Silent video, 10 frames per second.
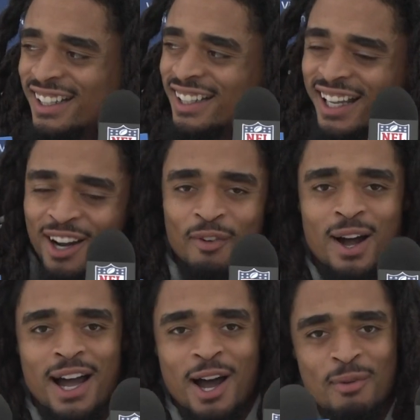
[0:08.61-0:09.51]
Like,
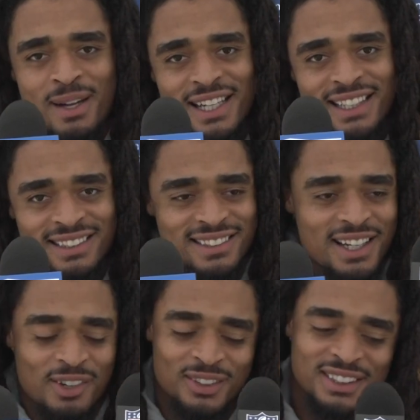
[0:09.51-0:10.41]
wow, man.
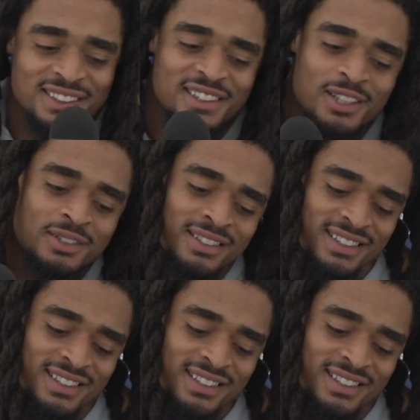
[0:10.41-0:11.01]
No, I'm good, though.